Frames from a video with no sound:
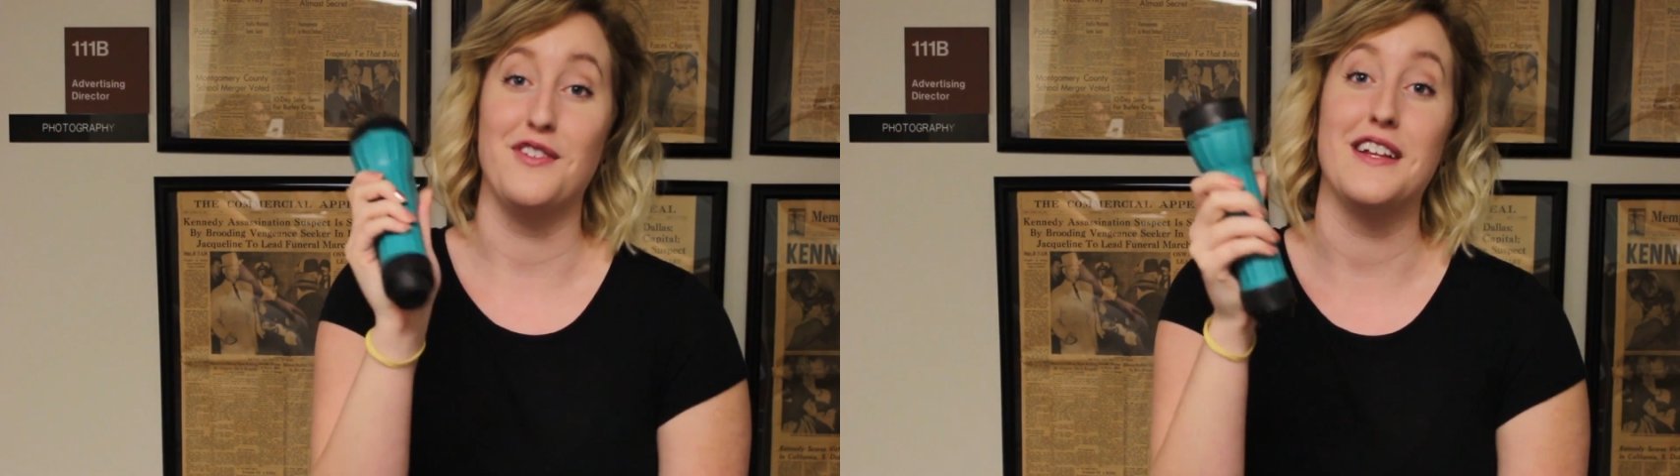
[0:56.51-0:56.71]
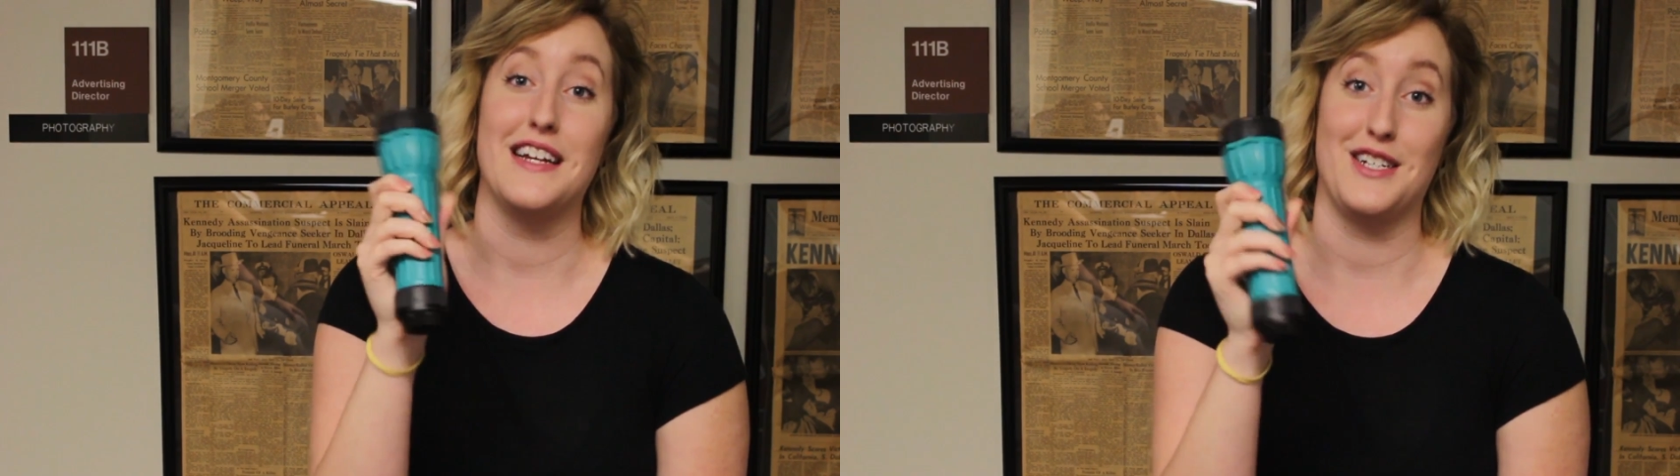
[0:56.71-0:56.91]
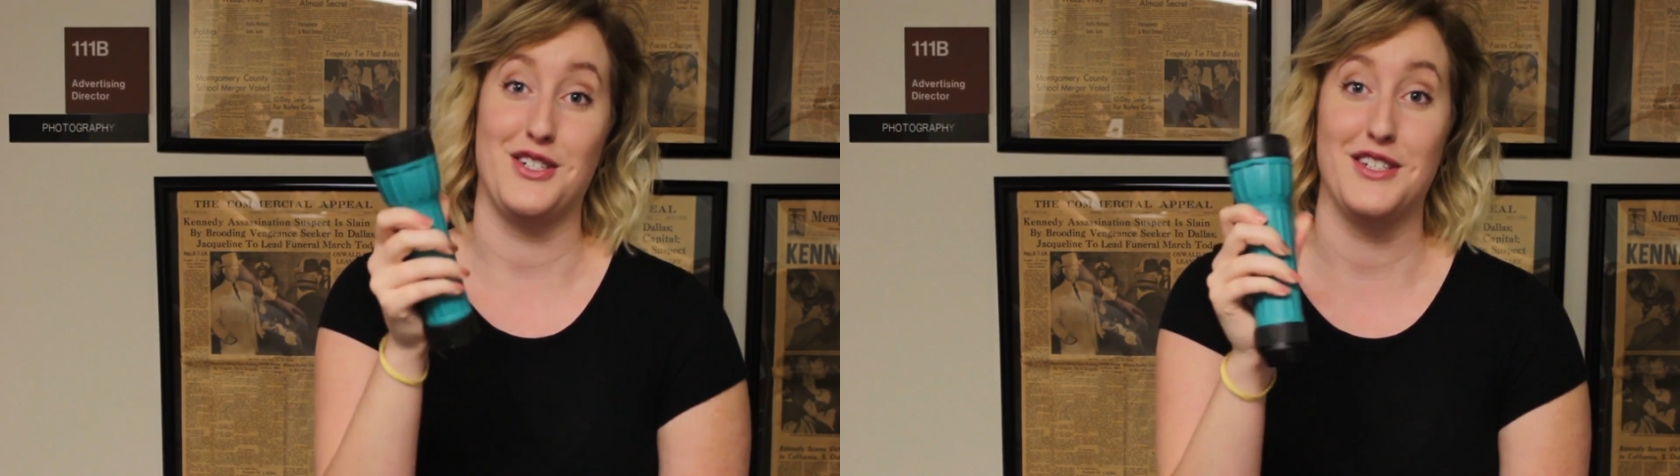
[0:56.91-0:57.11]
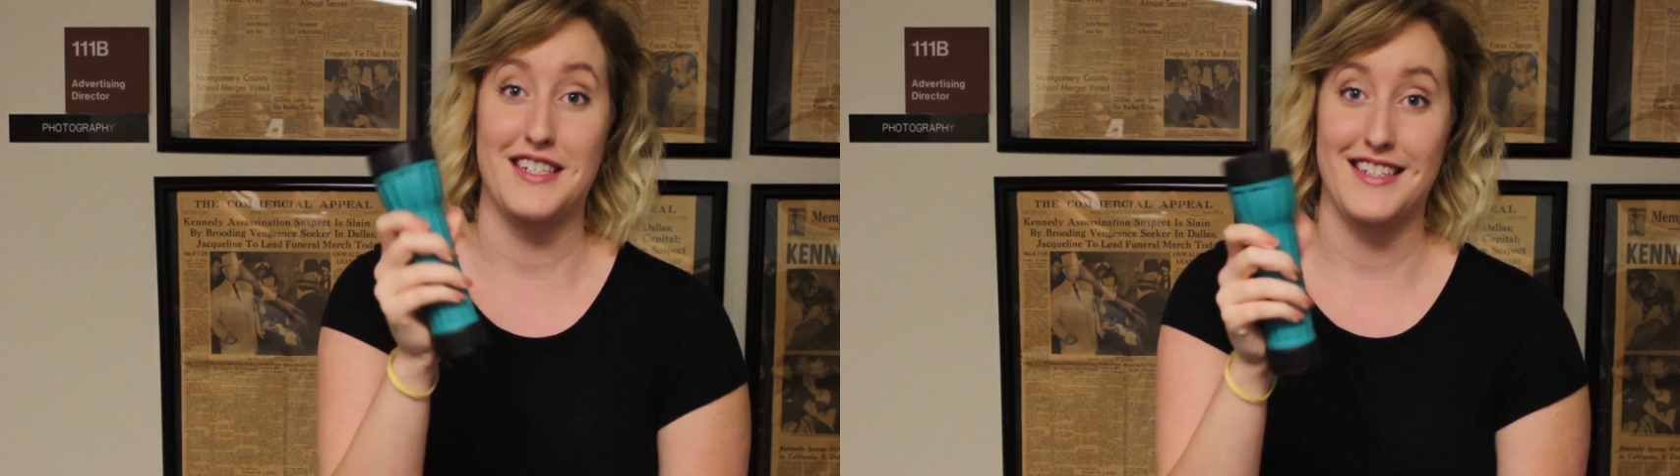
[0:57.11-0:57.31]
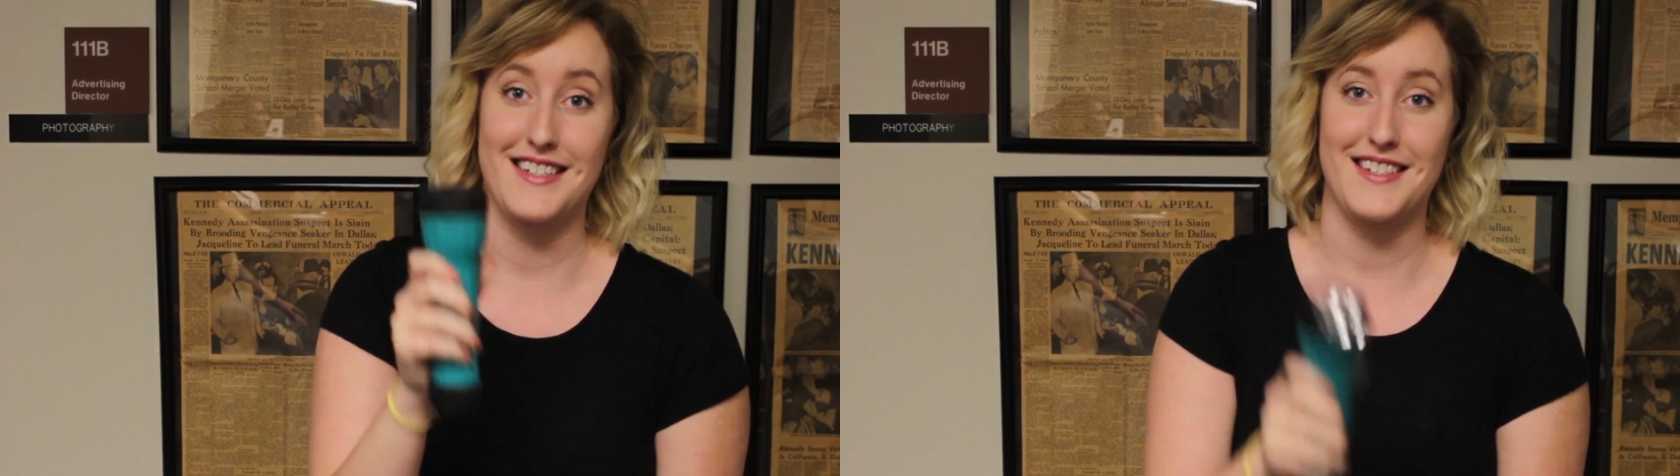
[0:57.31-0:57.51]

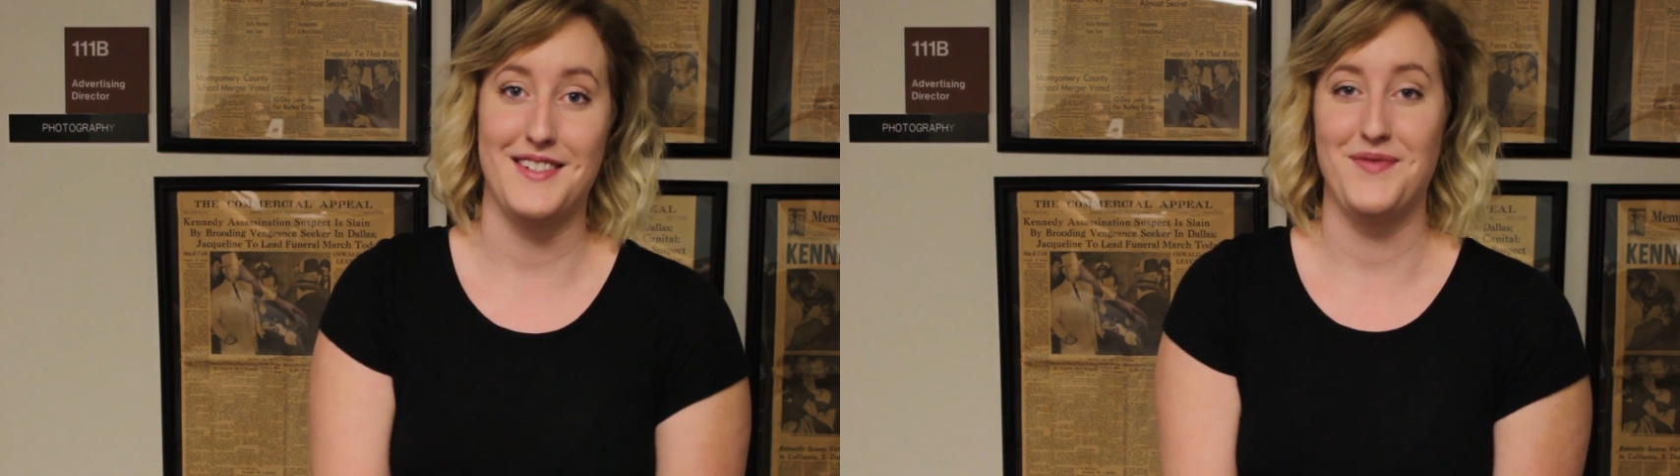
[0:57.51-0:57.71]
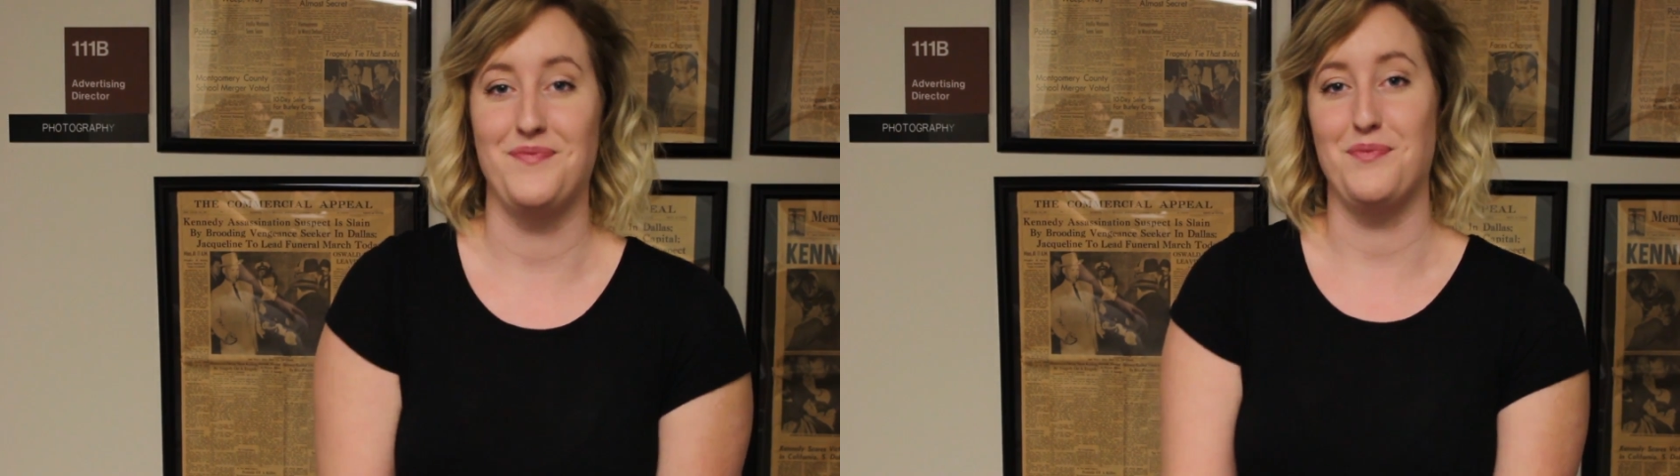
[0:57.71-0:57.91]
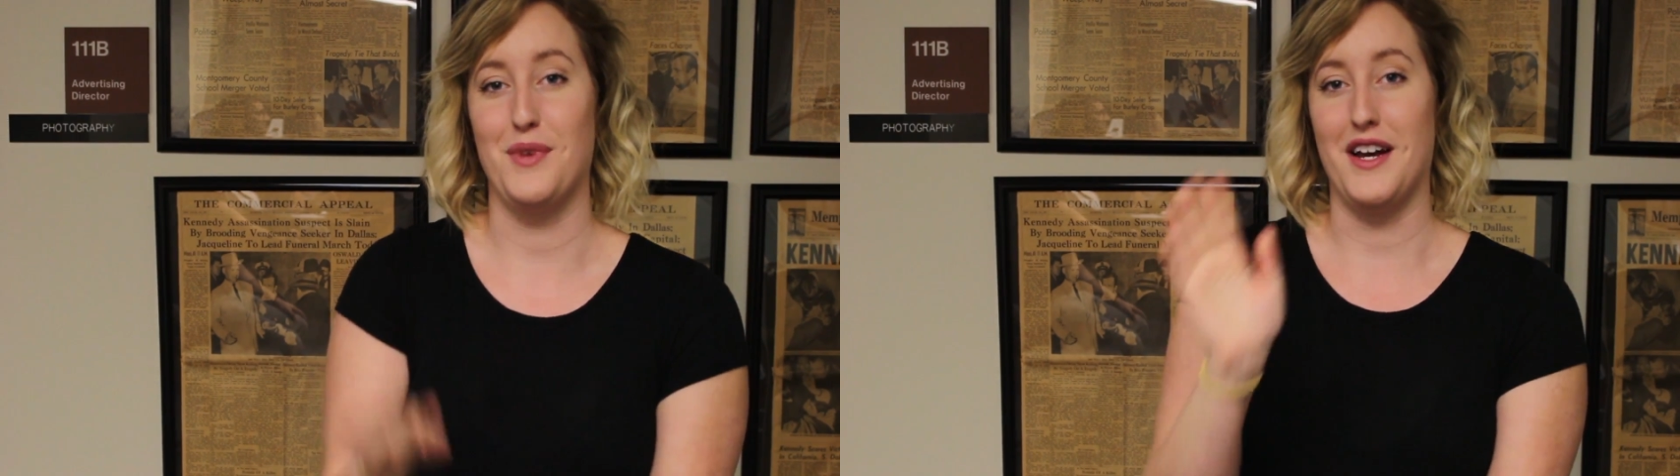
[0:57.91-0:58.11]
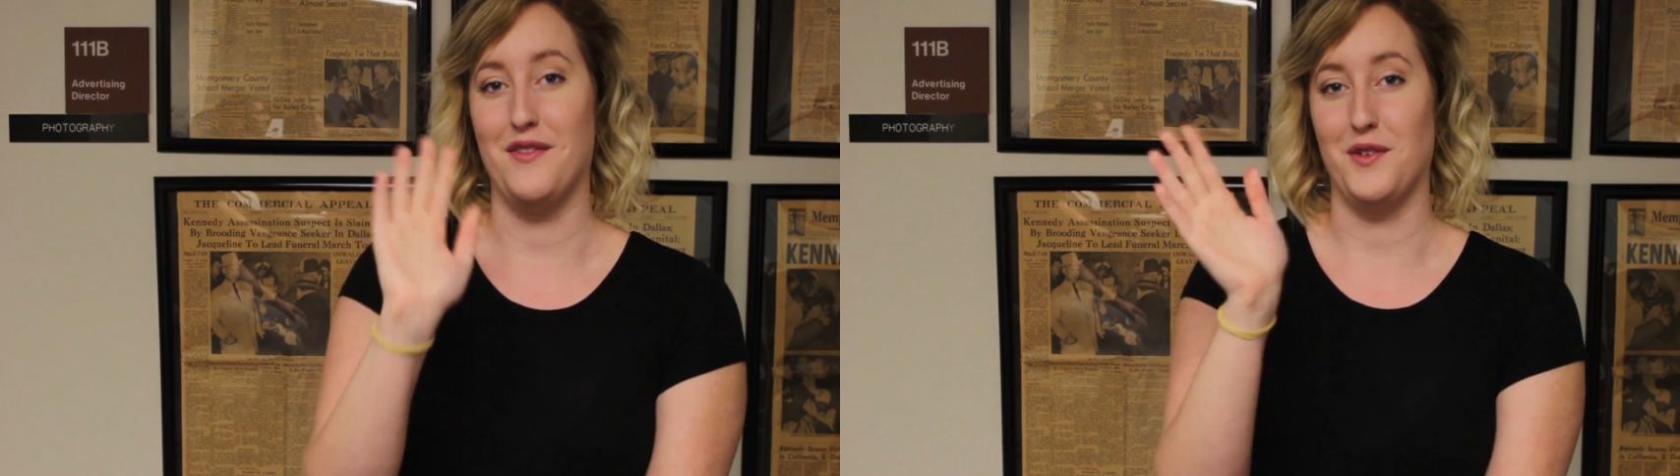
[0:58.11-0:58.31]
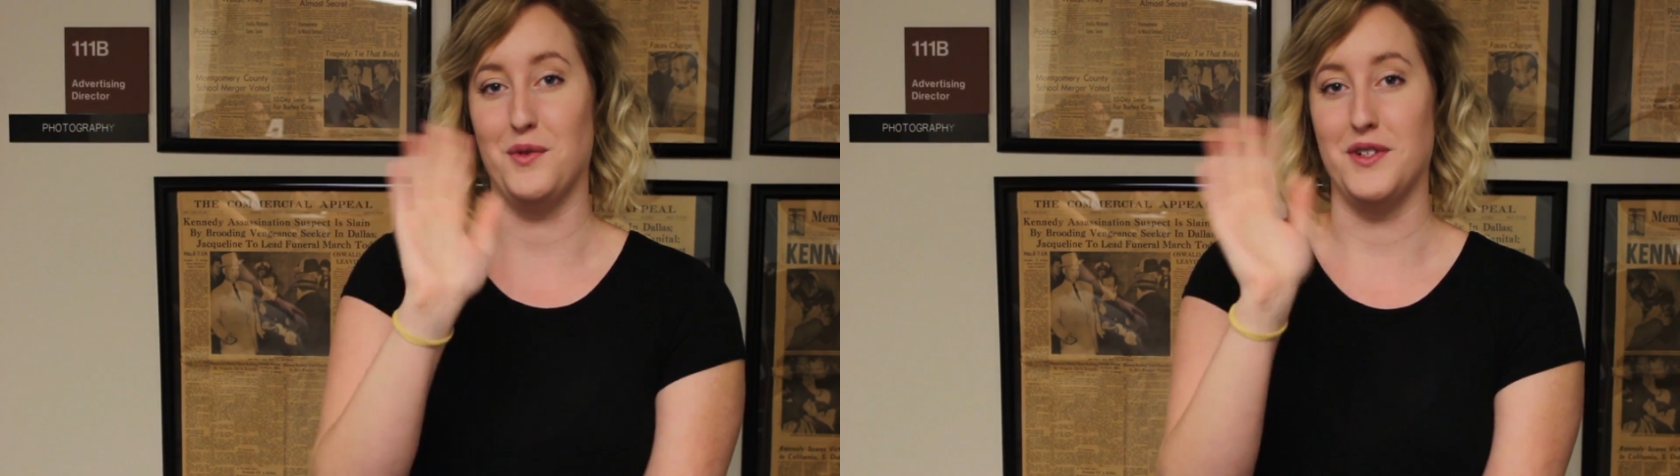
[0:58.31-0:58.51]
flashlight. Bye
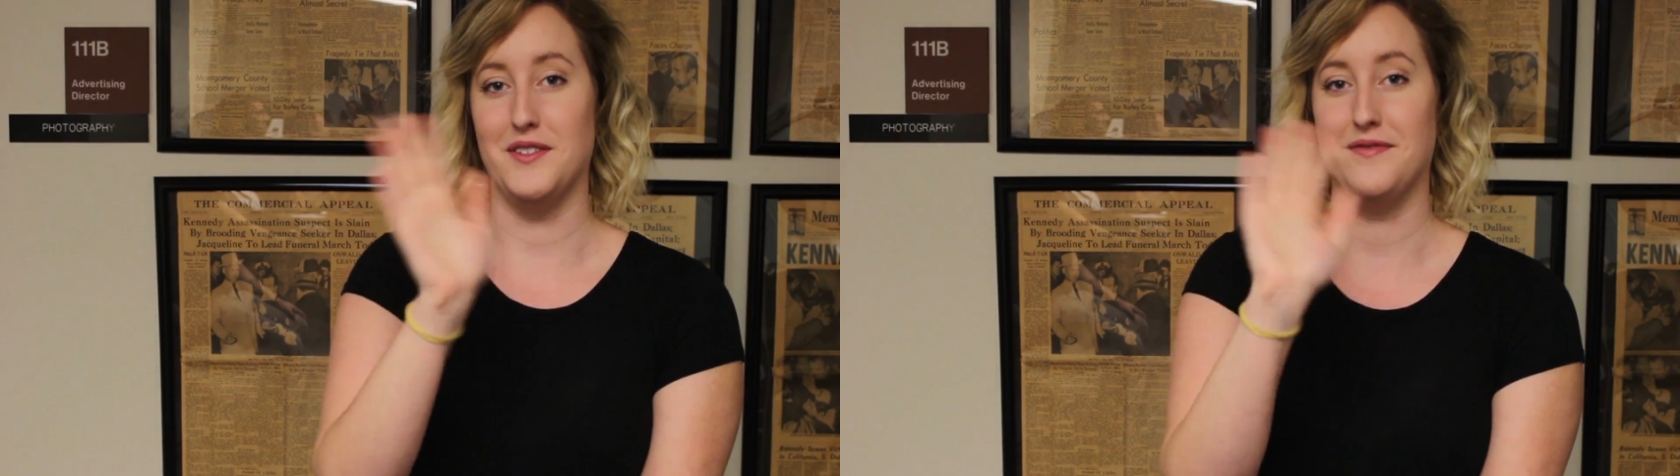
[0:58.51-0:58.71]
everyone.